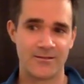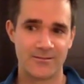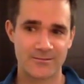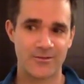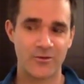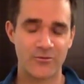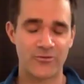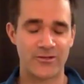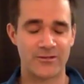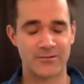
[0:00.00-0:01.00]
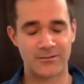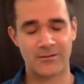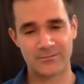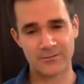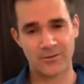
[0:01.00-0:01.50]
hopefully a
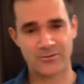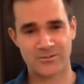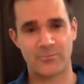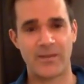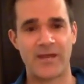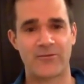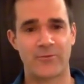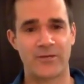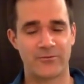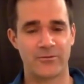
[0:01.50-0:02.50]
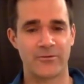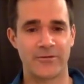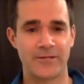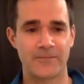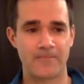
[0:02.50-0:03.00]
long-term pathway for
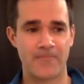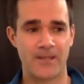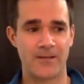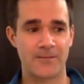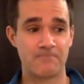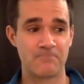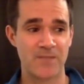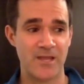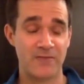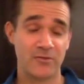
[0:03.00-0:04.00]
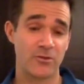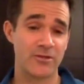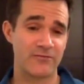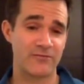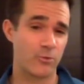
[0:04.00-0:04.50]
learning. If you're
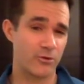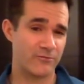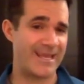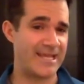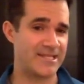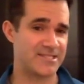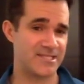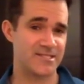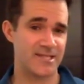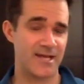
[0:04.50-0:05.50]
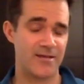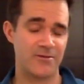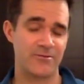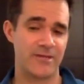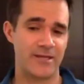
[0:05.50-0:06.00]
looking for more of an A to Z
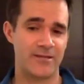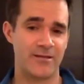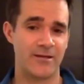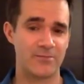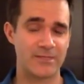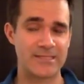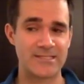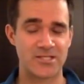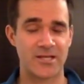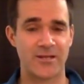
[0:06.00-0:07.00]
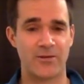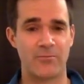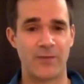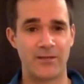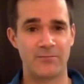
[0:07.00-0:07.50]
style, then please check out
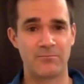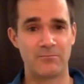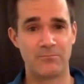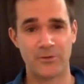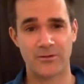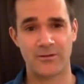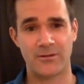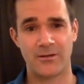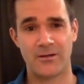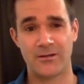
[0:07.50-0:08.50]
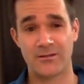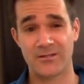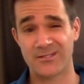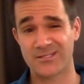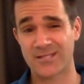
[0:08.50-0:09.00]
my book,
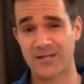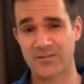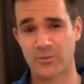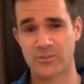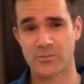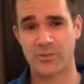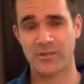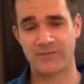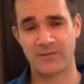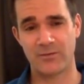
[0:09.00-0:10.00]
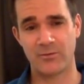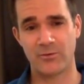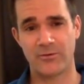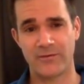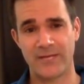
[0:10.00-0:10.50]
The Stock Tour Swing, available
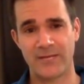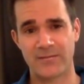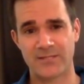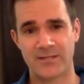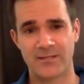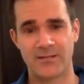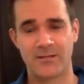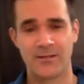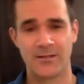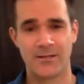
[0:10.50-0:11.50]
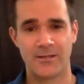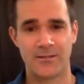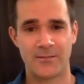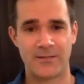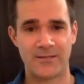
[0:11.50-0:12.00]
on Amazon.
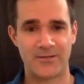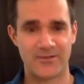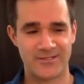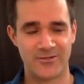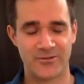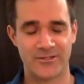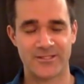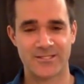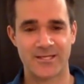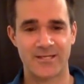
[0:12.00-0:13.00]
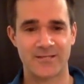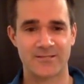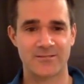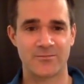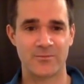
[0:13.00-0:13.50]
I hear that it's getting some